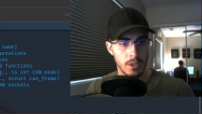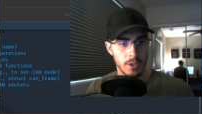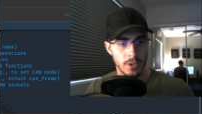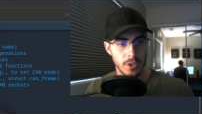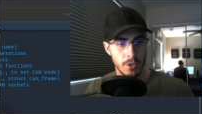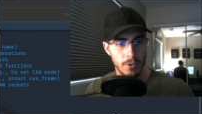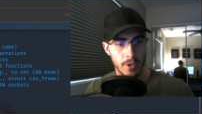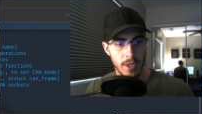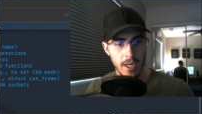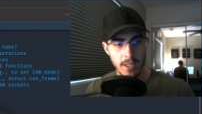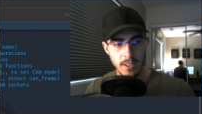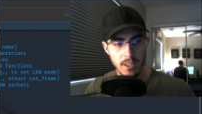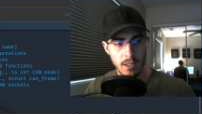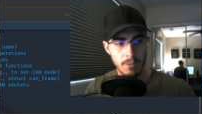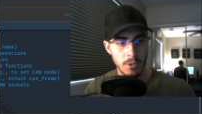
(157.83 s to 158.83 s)
So
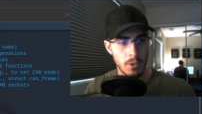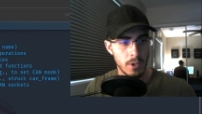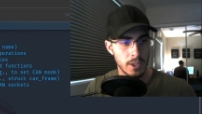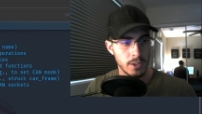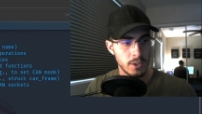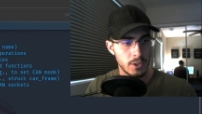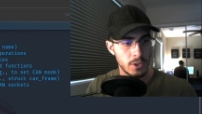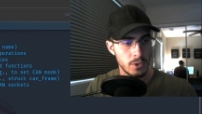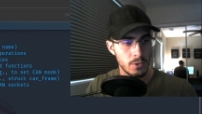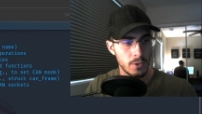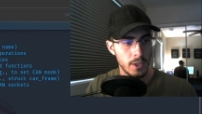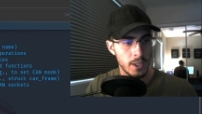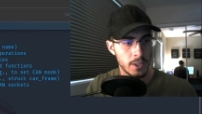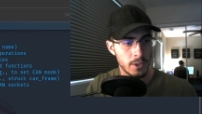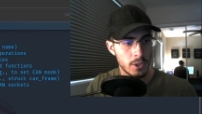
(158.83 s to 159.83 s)
next I'm going to
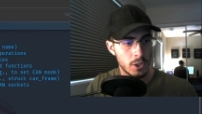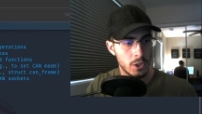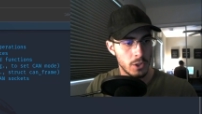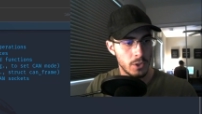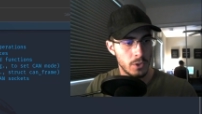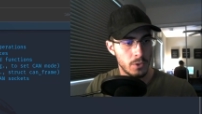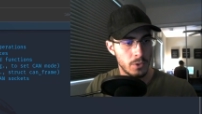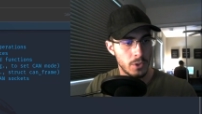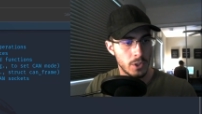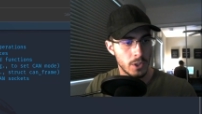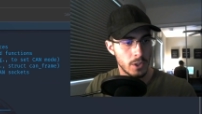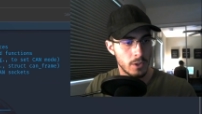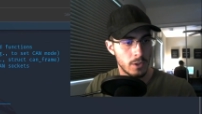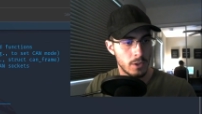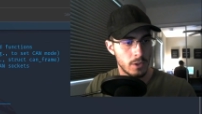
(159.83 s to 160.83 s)
include
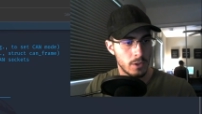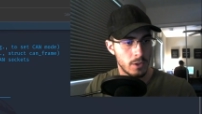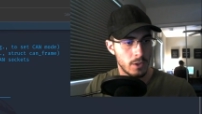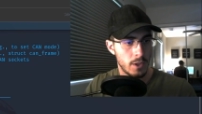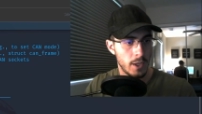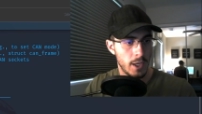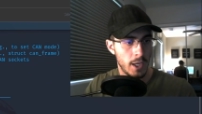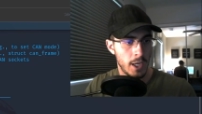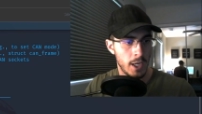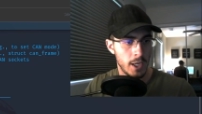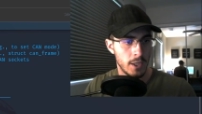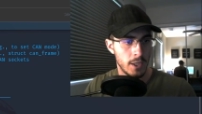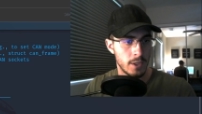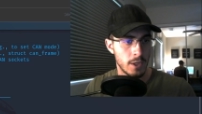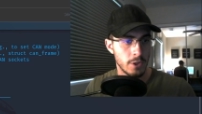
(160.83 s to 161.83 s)

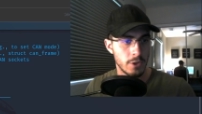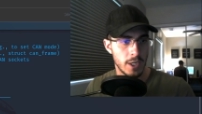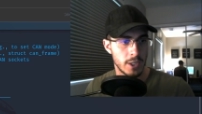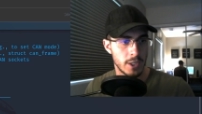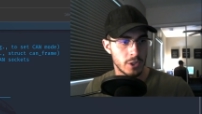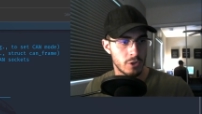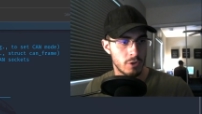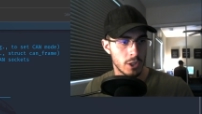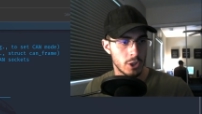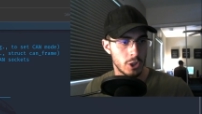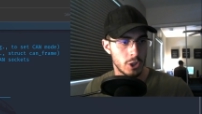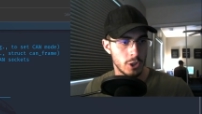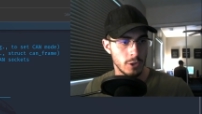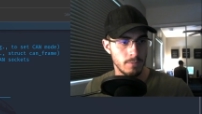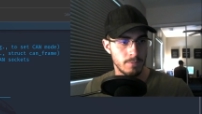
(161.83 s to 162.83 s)
another data
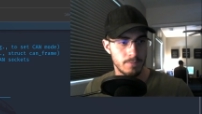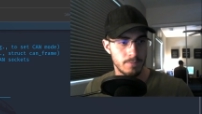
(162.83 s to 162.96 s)
structure.